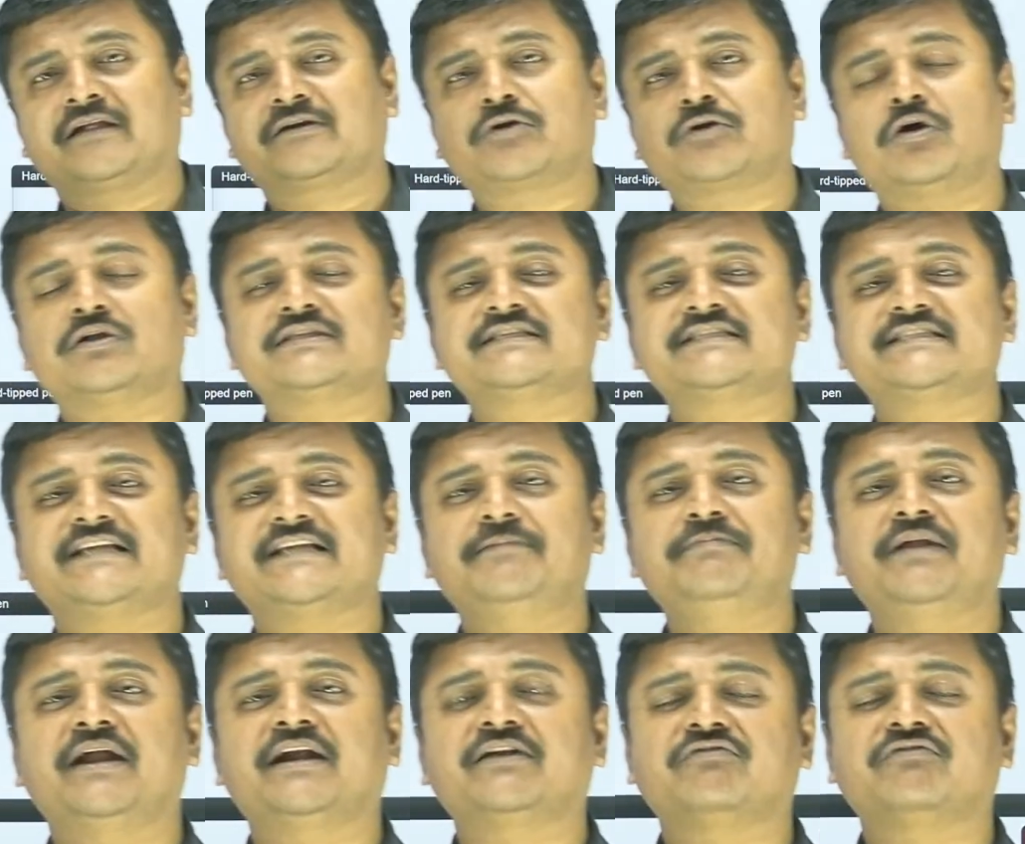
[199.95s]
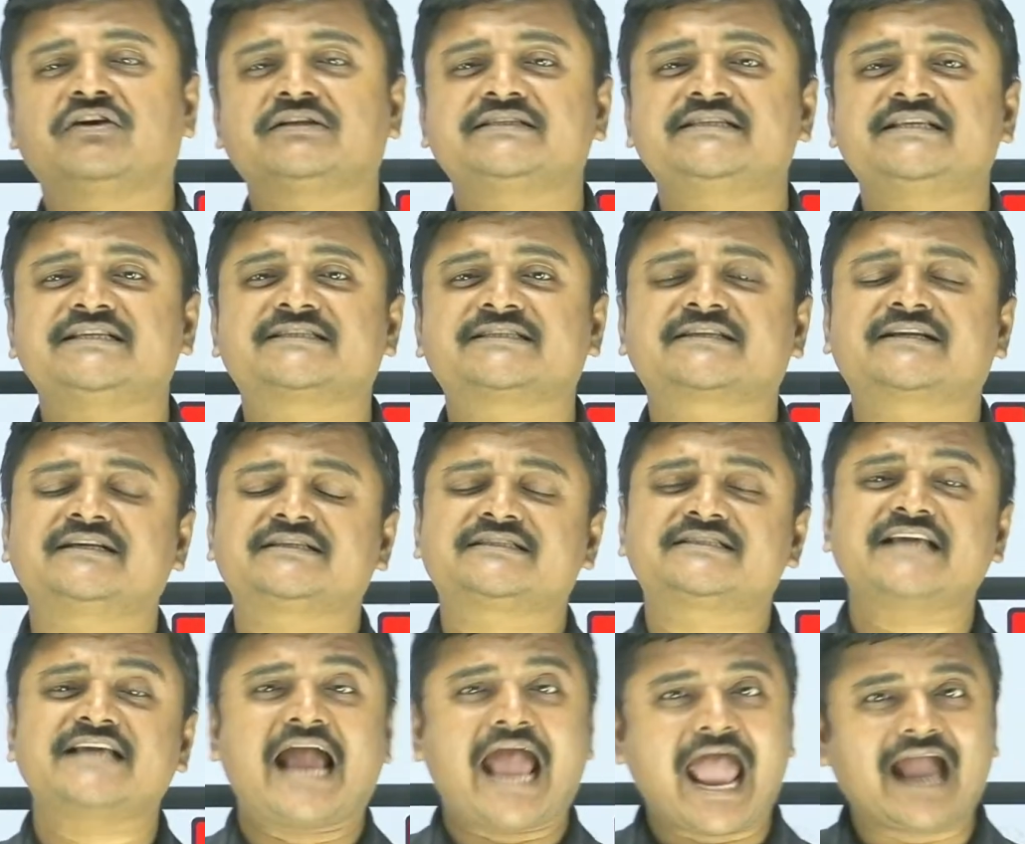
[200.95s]
concept that was discussed
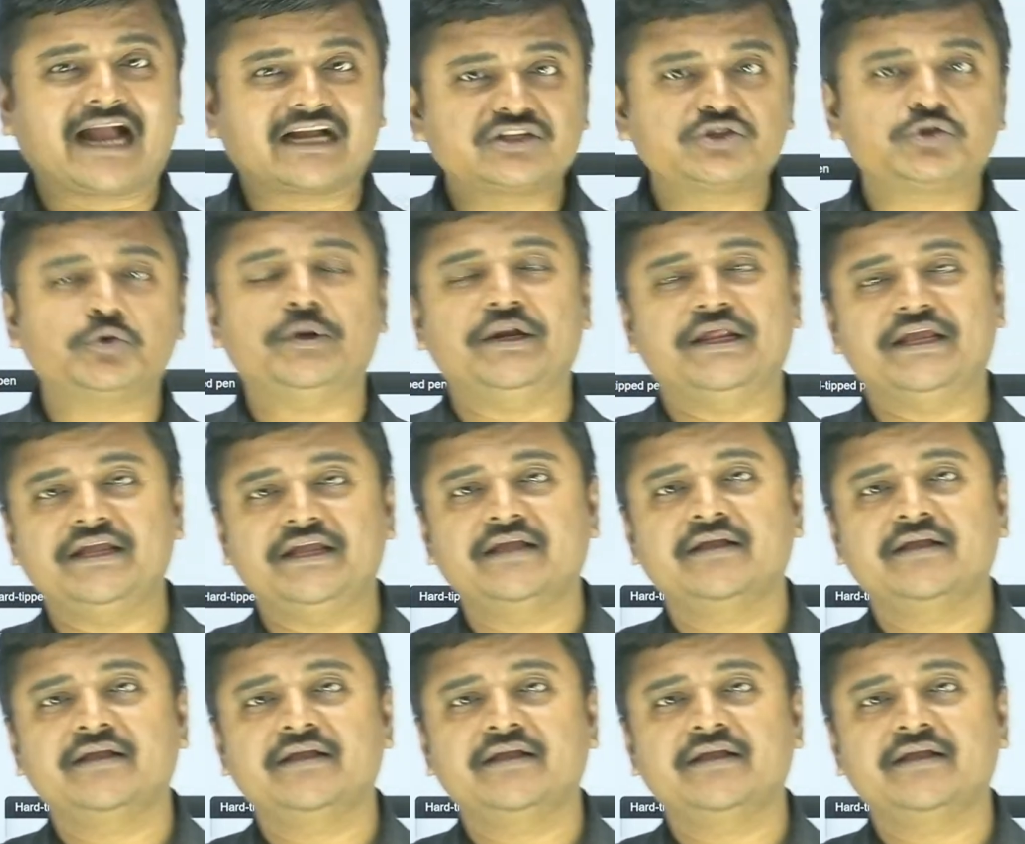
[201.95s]
actually